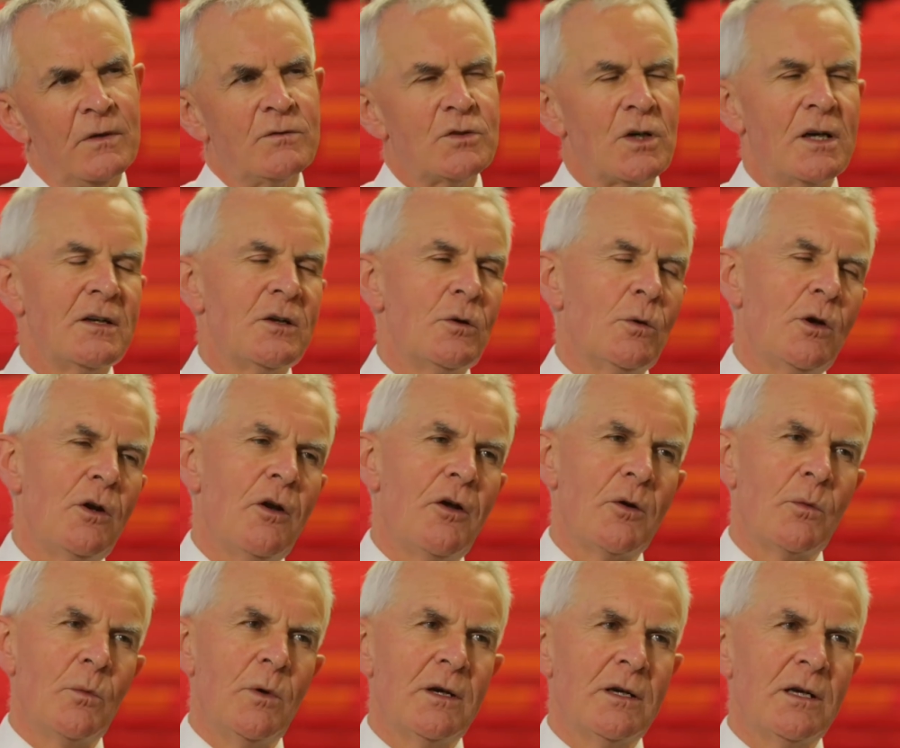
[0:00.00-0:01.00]
We've tried to do a
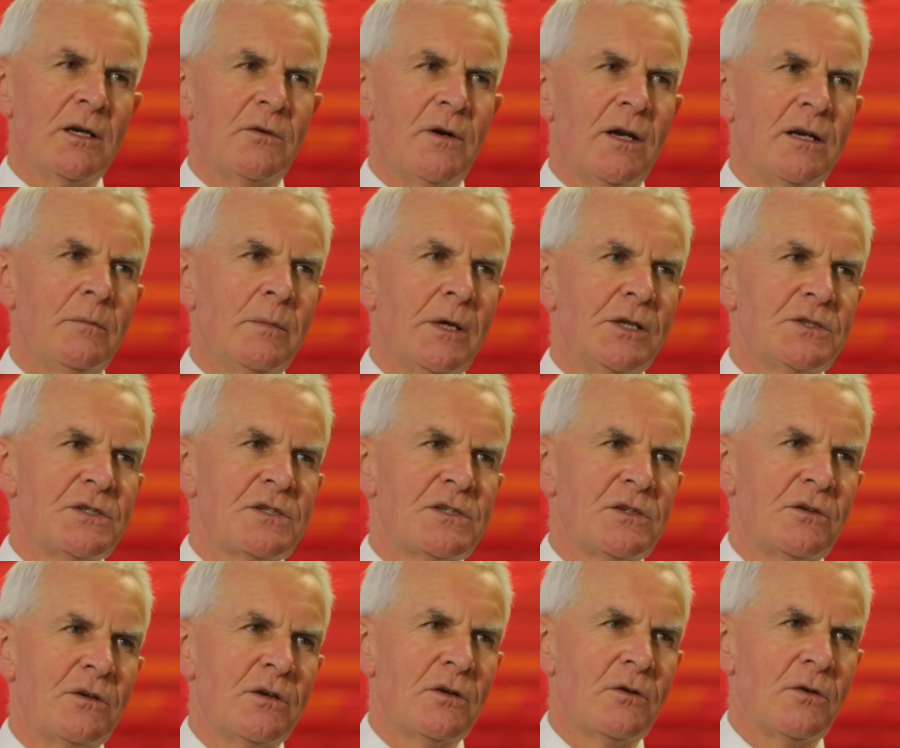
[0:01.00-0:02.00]
lot of work in Greater
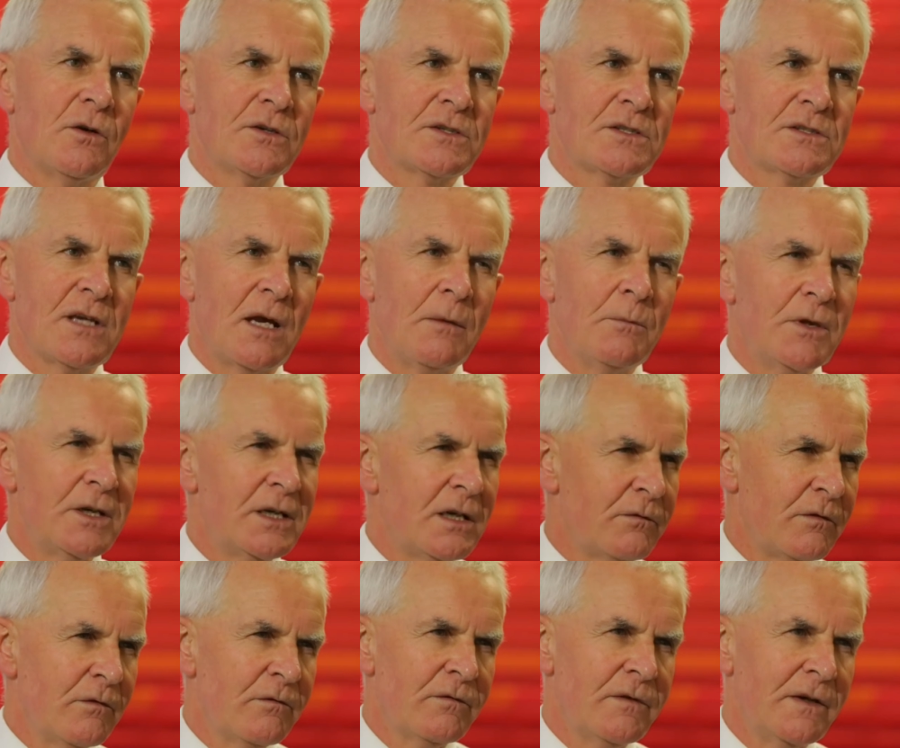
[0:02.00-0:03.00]
Manchester across the
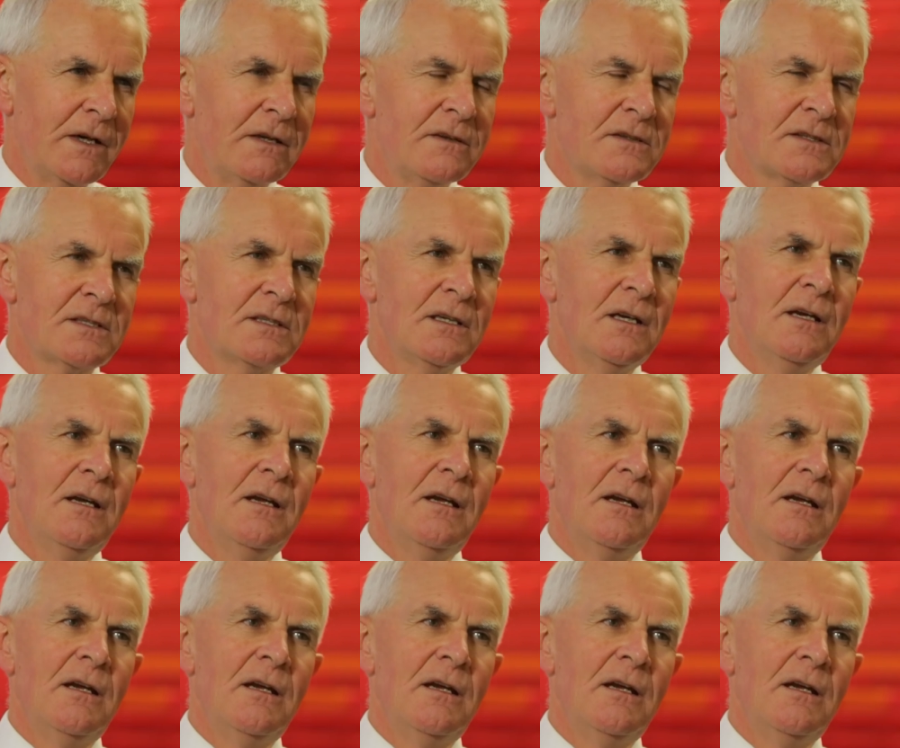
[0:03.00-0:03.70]
different faiths,